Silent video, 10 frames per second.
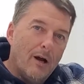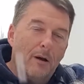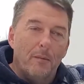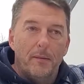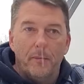
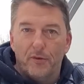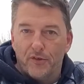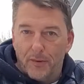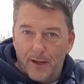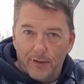Maybe put
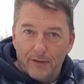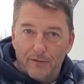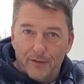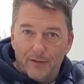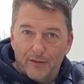some
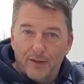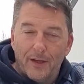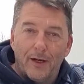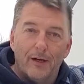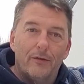antifreeze in
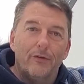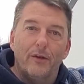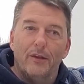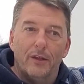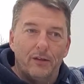there so
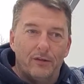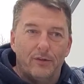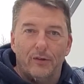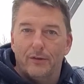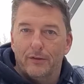that things
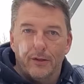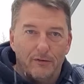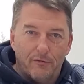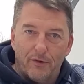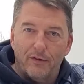that
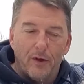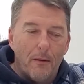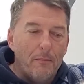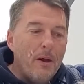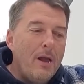didn't freeze
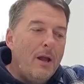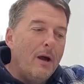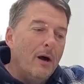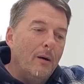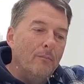up.
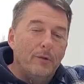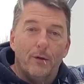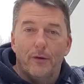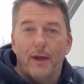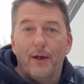
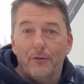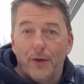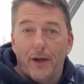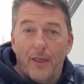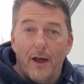The
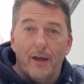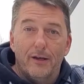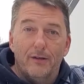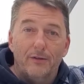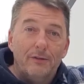downside of that
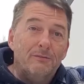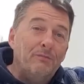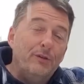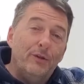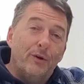is
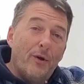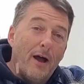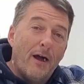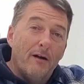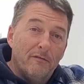you don't
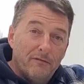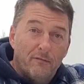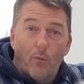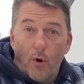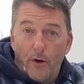have
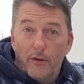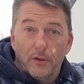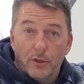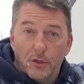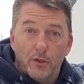water that
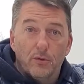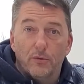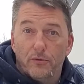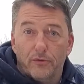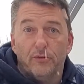you can
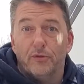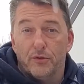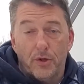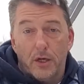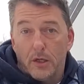use to
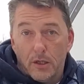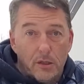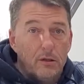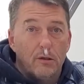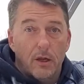drink
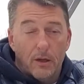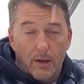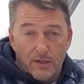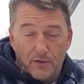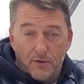
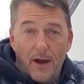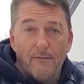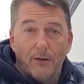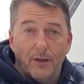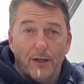as you're
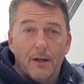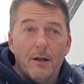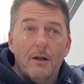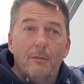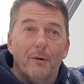traveling.
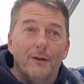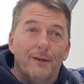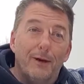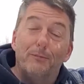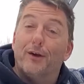But the
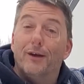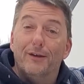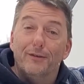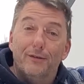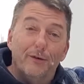upside
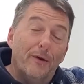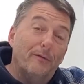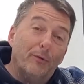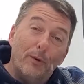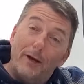is you don't have
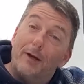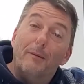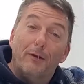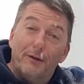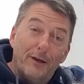to wait a
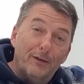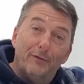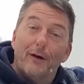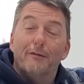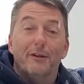couple of days
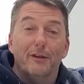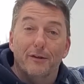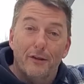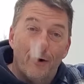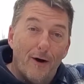for everything
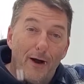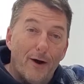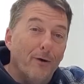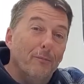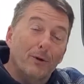to thaw
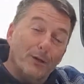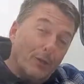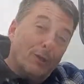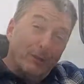out and put little